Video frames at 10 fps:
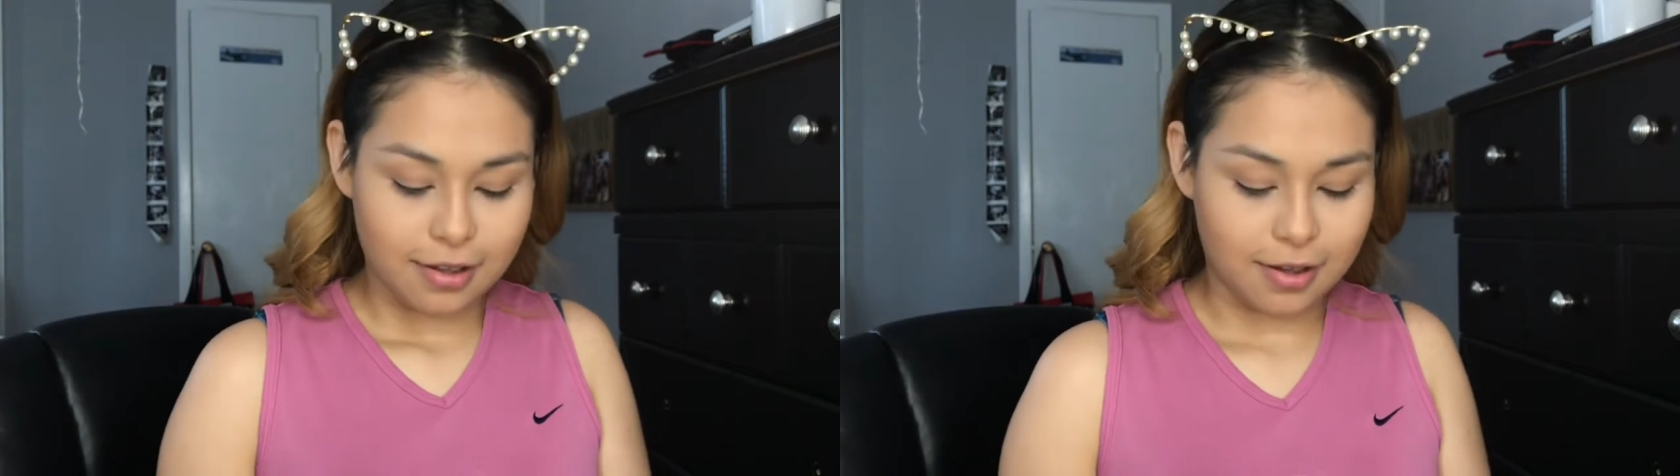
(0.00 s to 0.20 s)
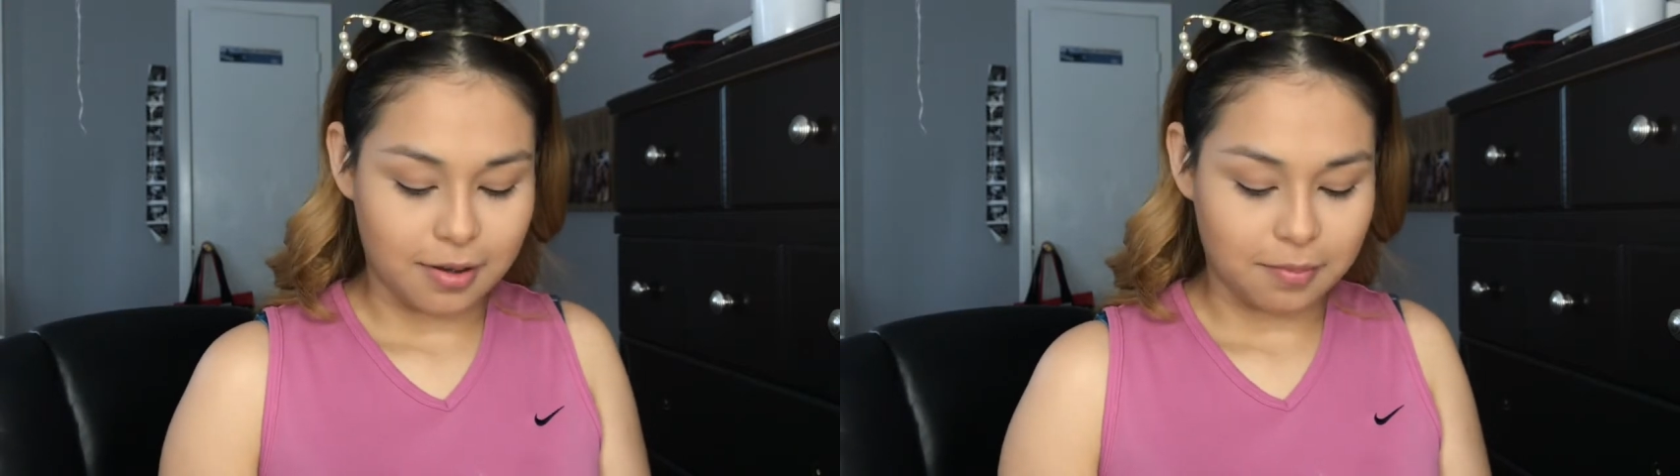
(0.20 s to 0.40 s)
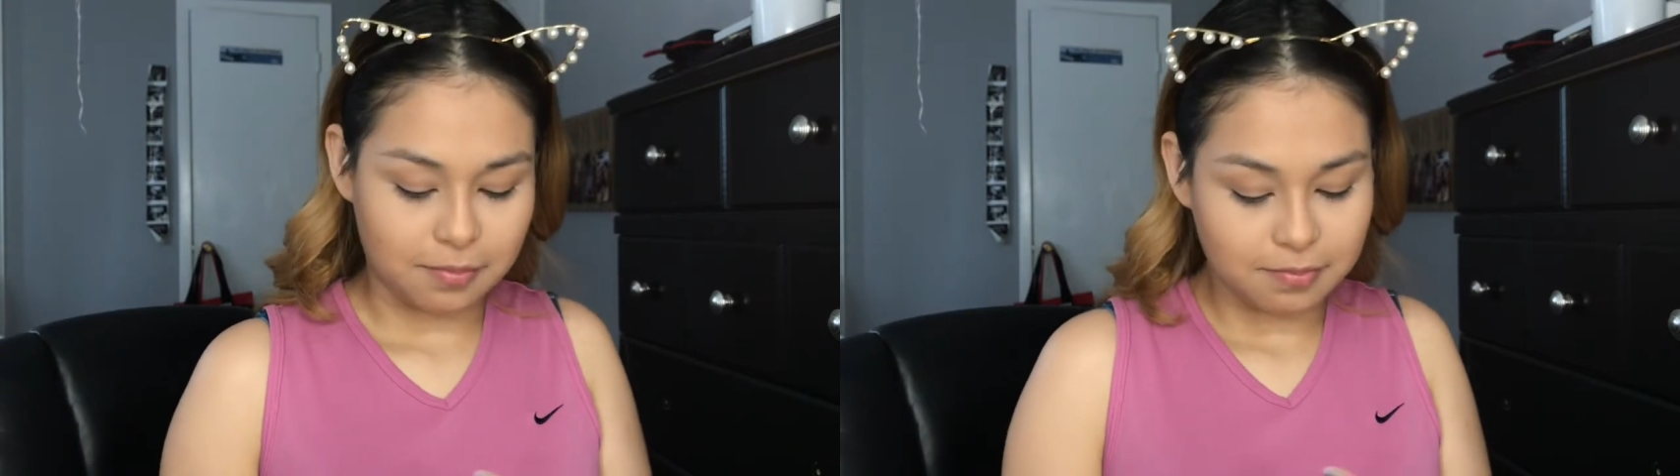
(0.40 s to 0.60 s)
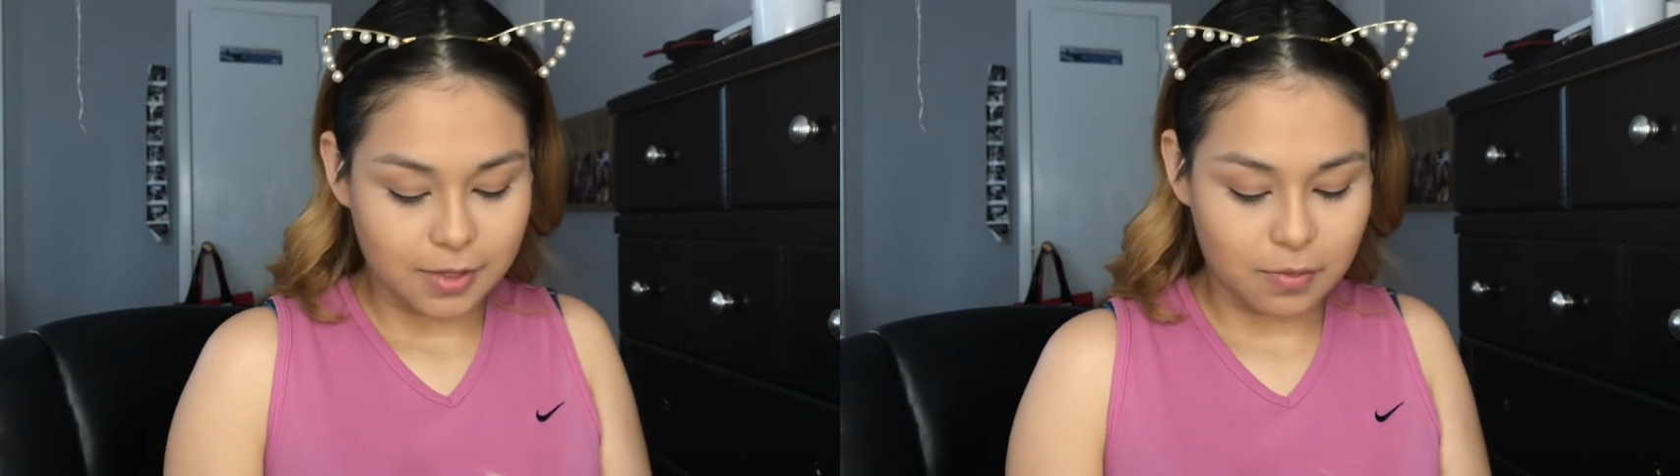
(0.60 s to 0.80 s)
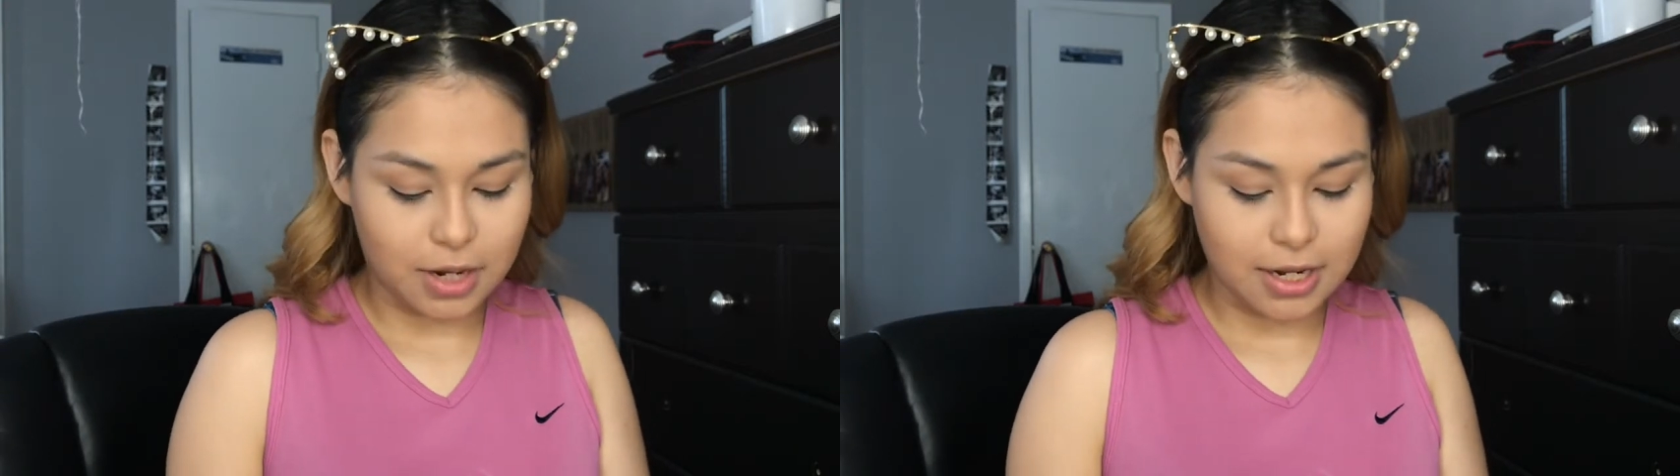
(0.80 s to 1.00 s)

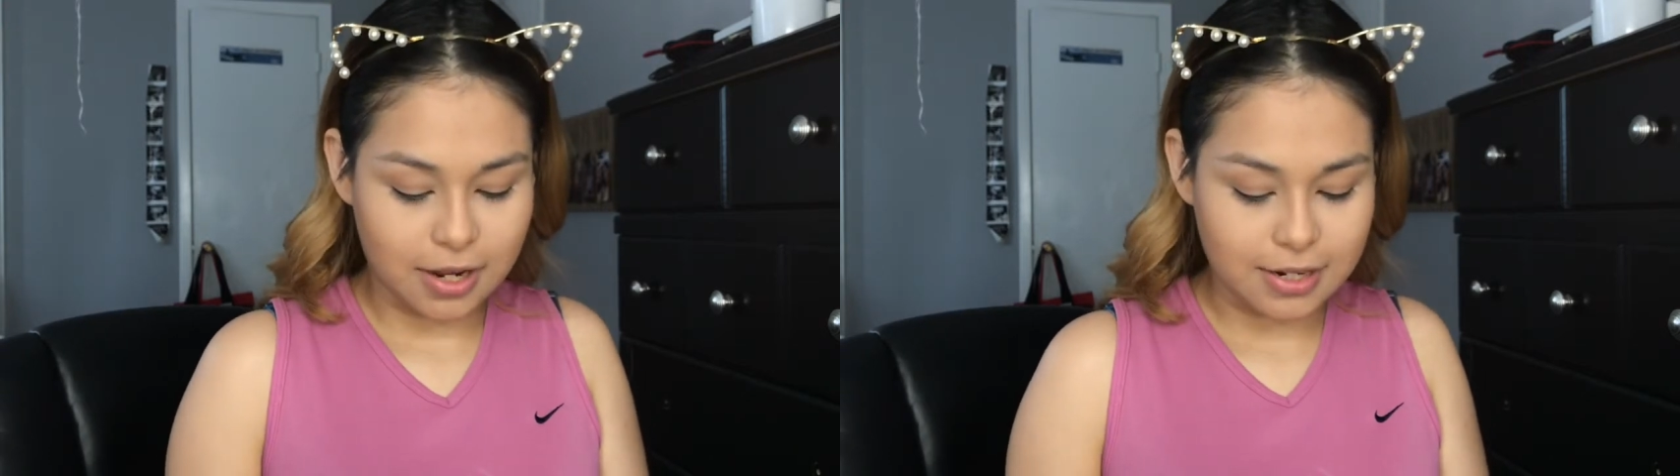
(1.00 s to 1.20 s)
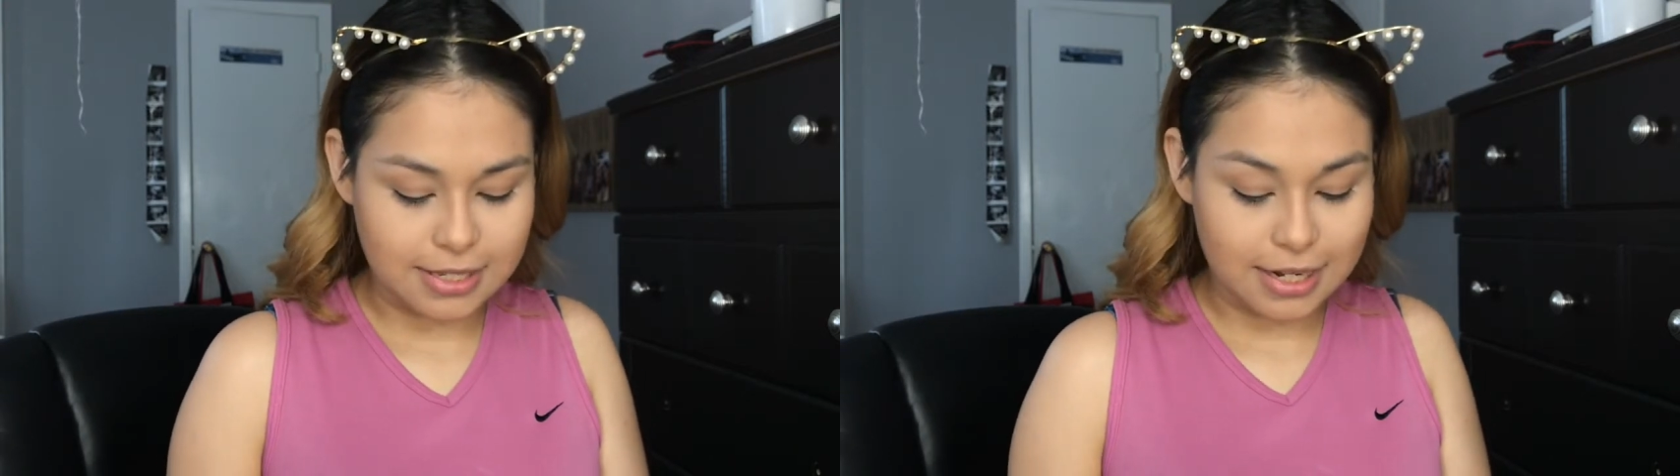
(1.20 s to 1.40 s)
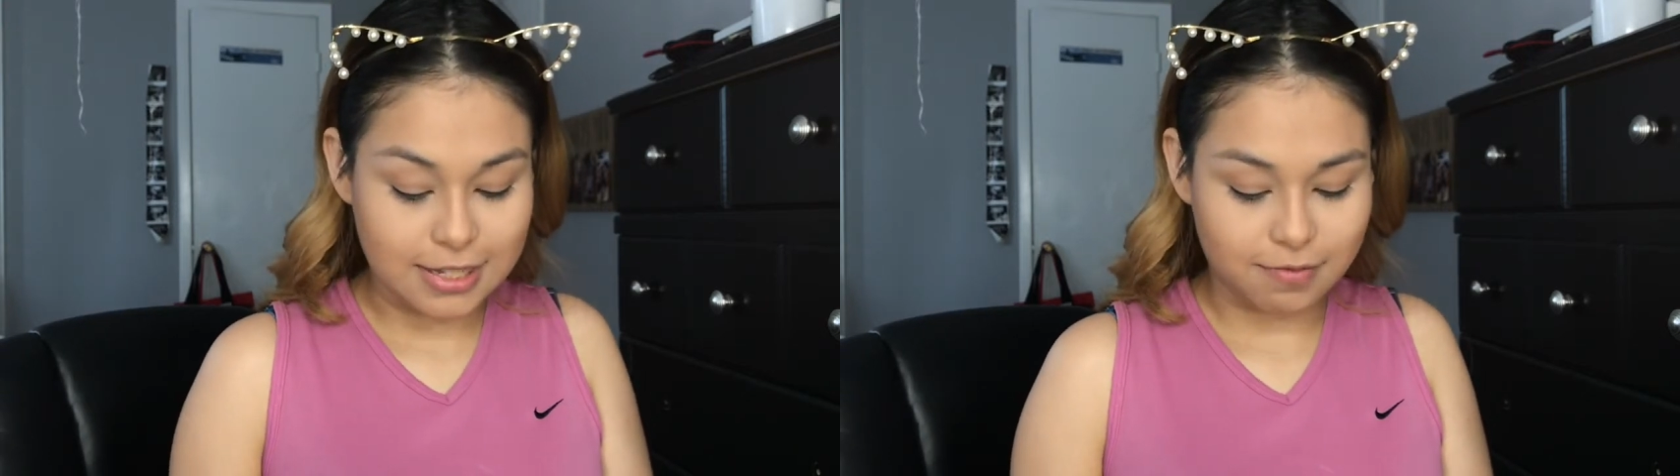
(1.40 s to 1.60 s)
Right now I decided